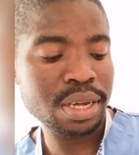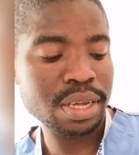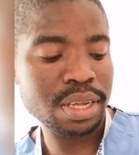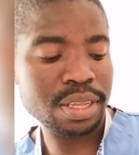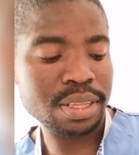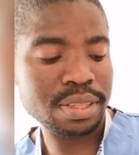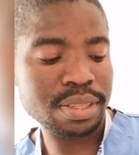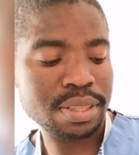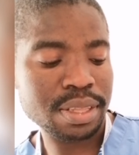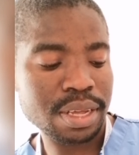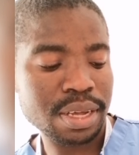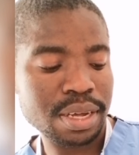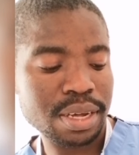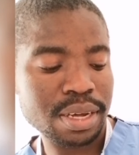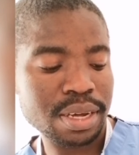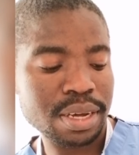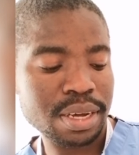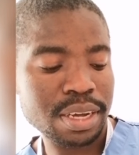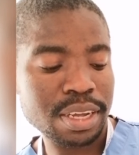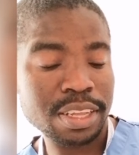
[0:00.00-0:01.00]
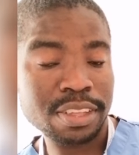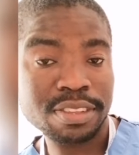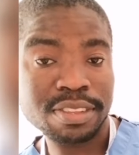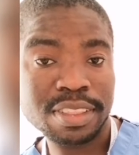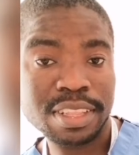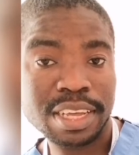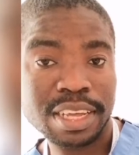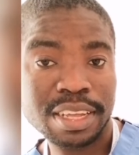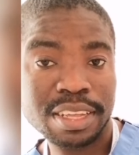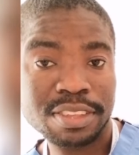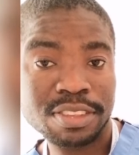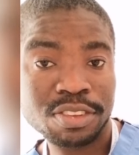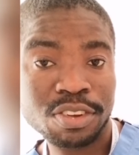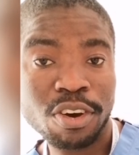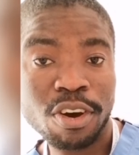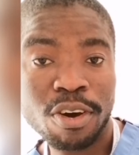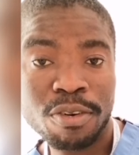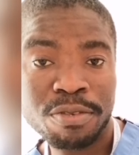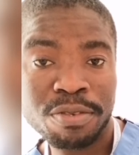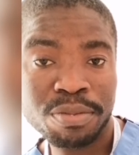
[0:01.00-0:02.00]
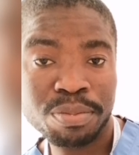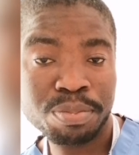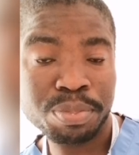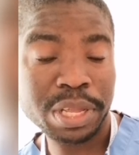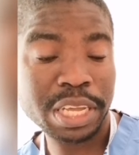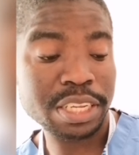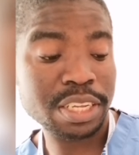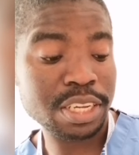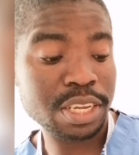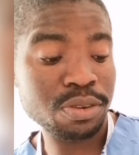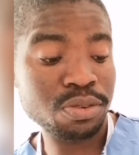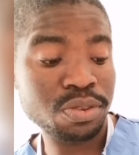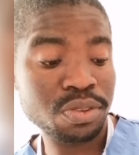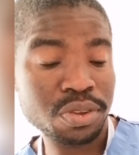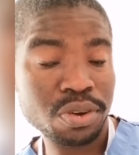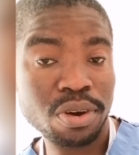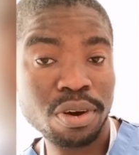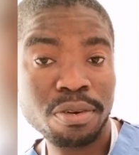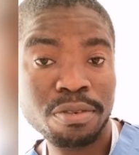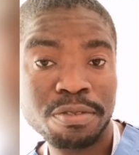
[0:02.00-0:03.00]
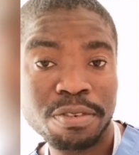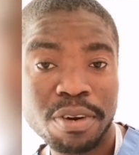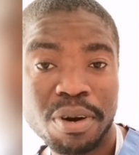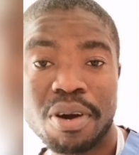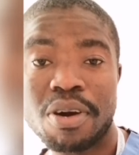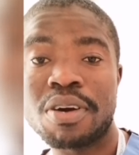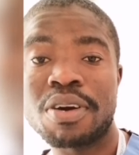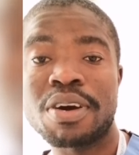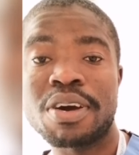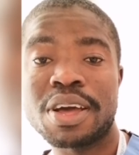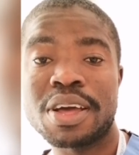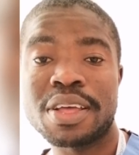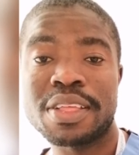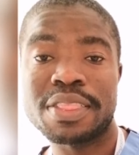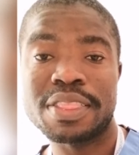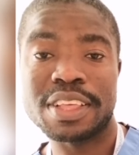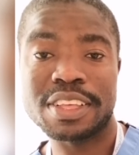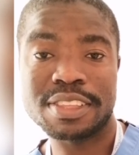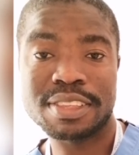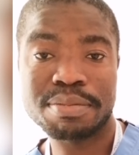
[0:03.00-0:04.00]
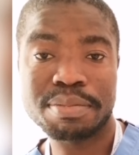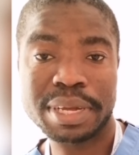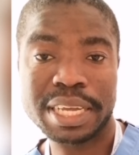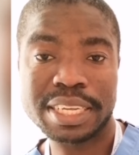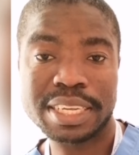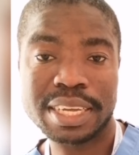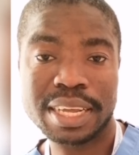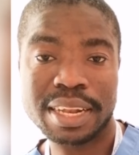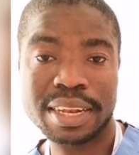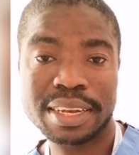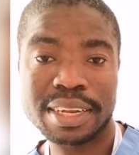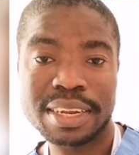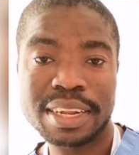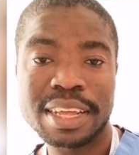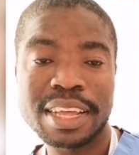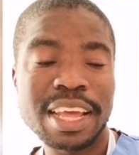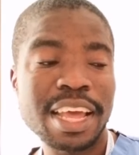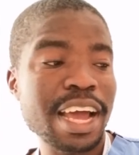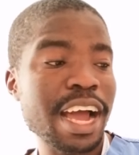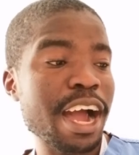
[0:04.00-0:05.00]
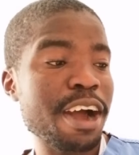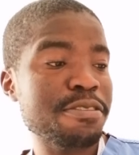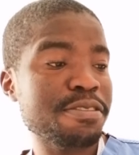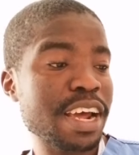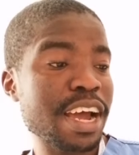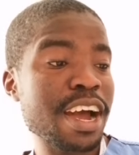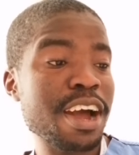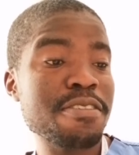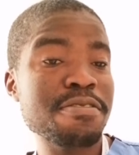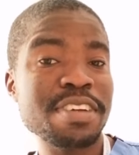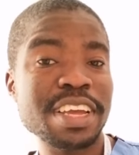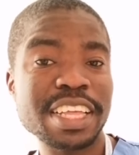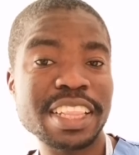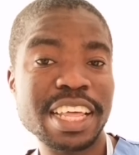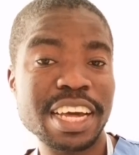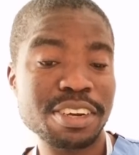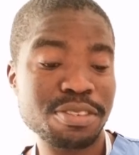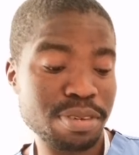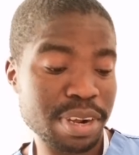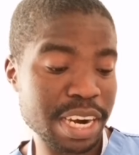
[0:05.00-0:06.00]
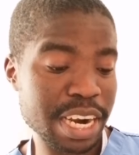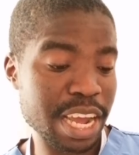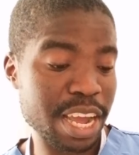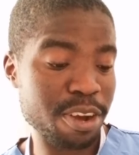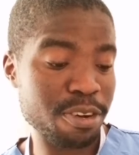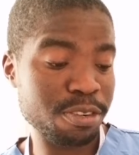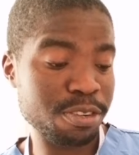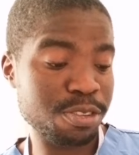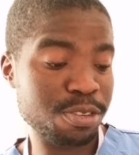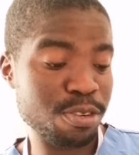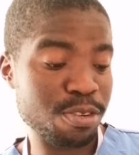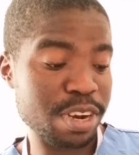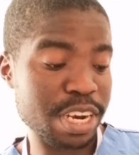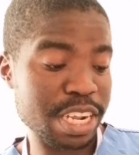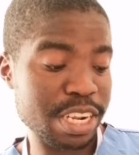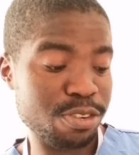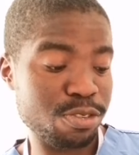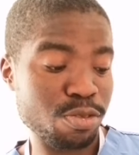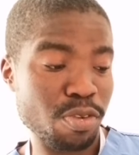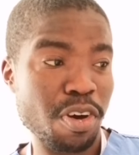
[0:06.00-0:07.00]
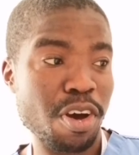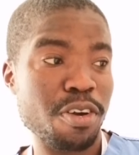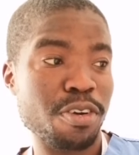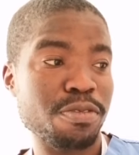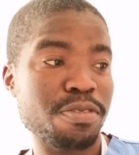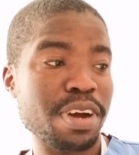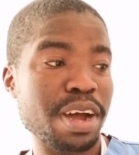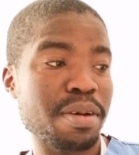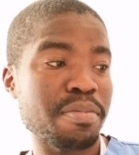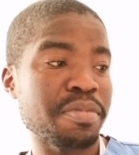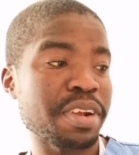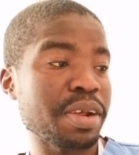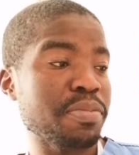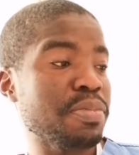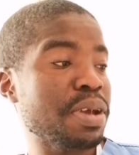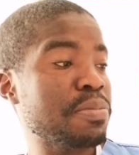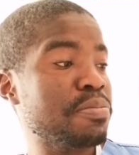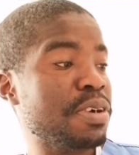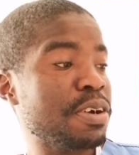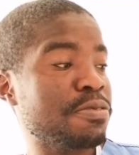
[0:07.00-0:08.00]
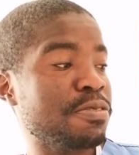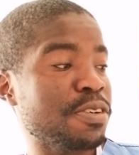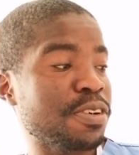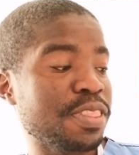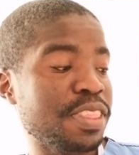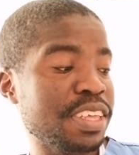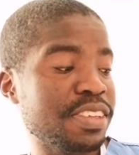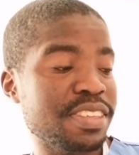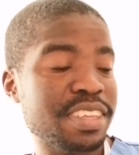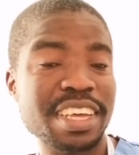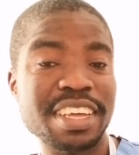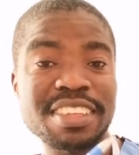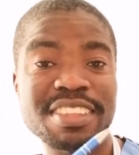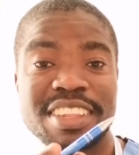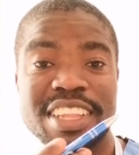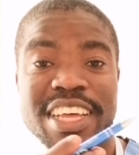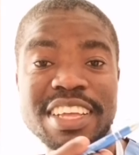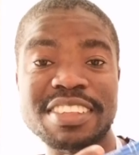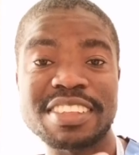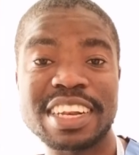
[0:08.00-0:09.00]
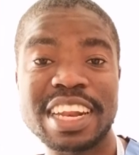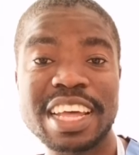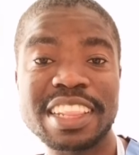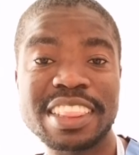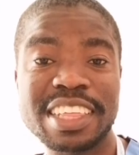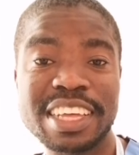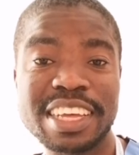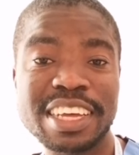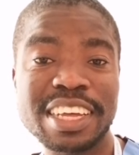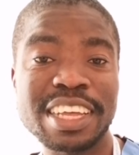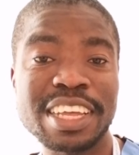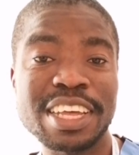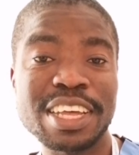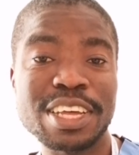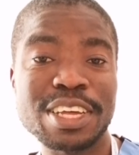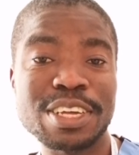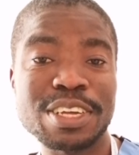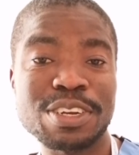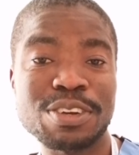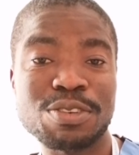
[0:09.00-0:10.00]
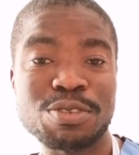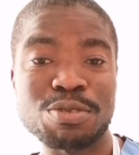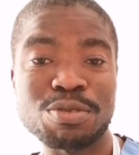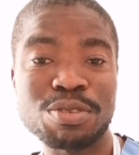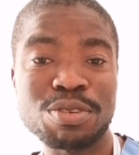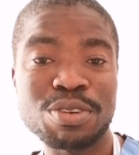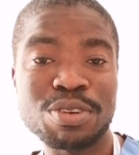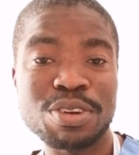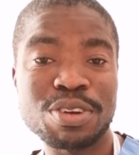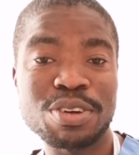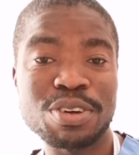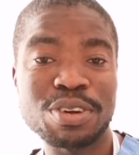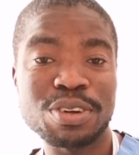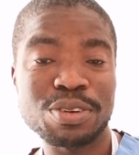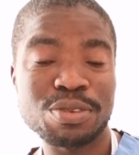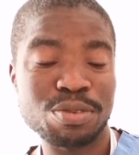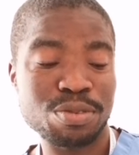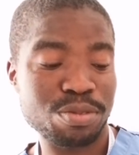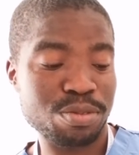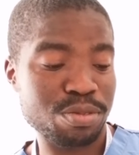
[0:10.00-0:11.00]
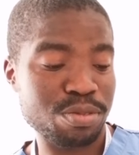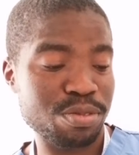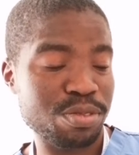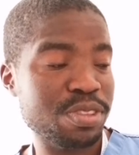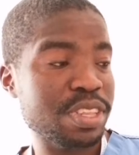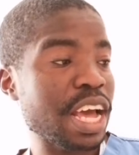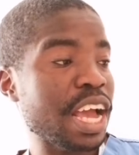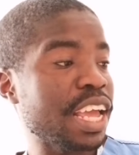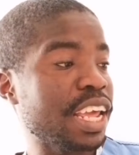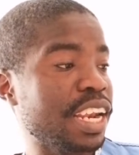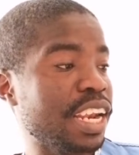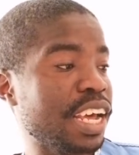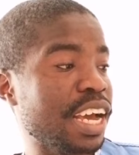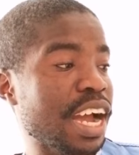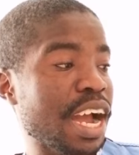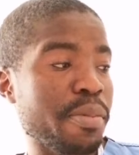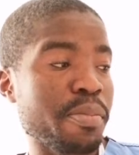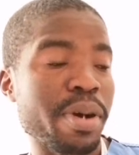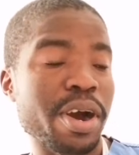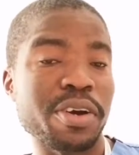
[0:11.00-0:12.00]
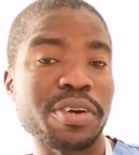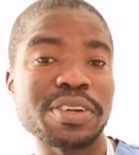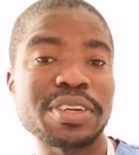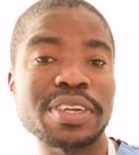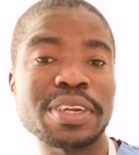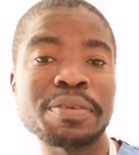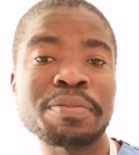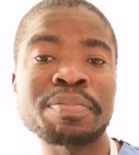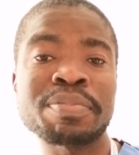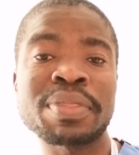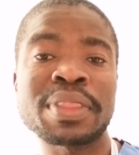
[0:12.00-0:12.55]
is the score, PHQ score for this patient. After having that one, I also need to confirm. Remember, for this case, there is nothing to sign about.